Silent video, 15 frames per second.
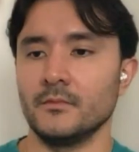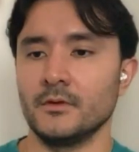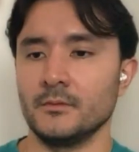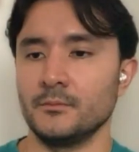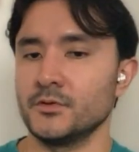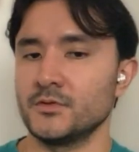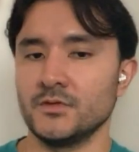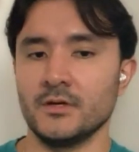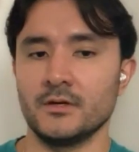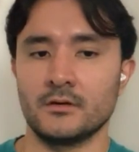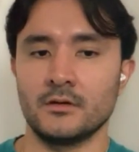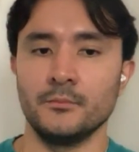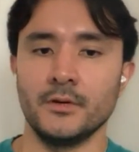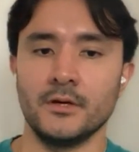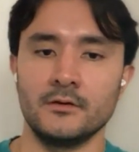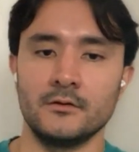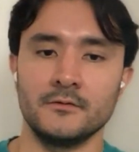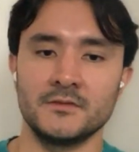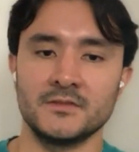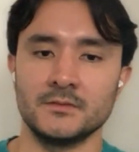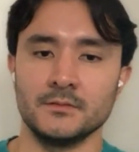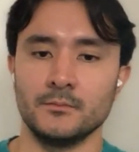And it puts you at a
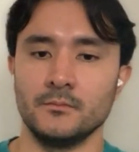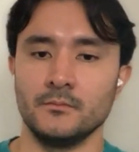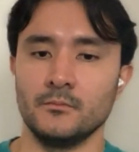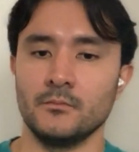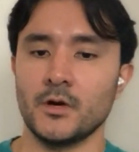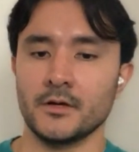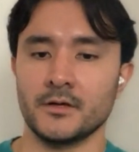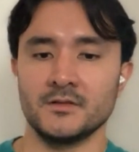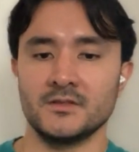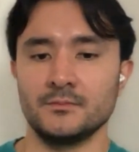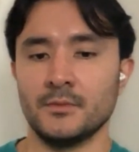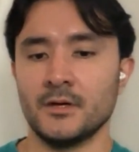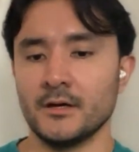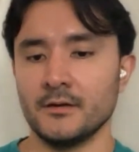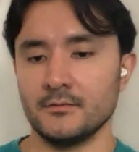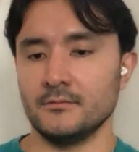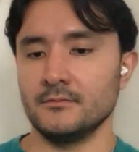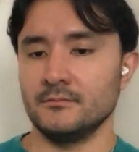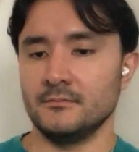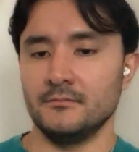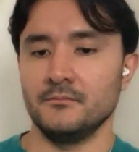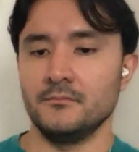competitive market spot,
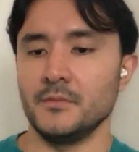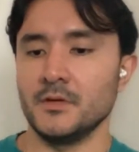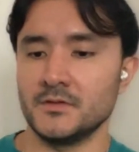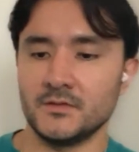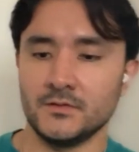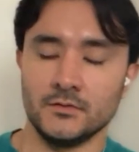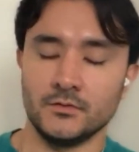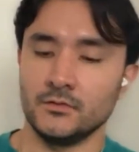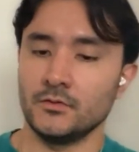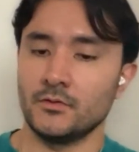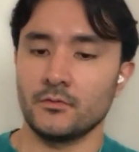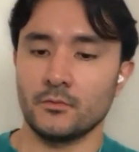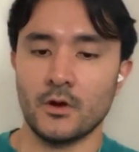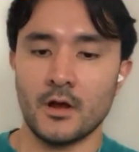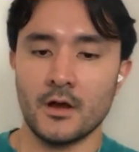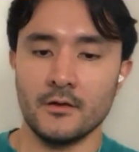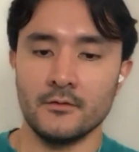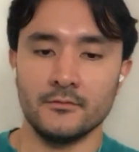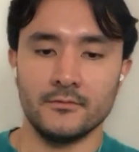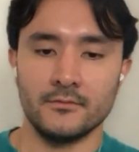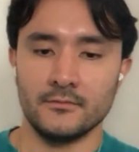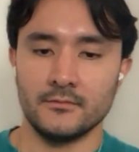makes you
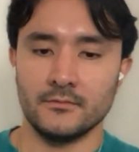thrive.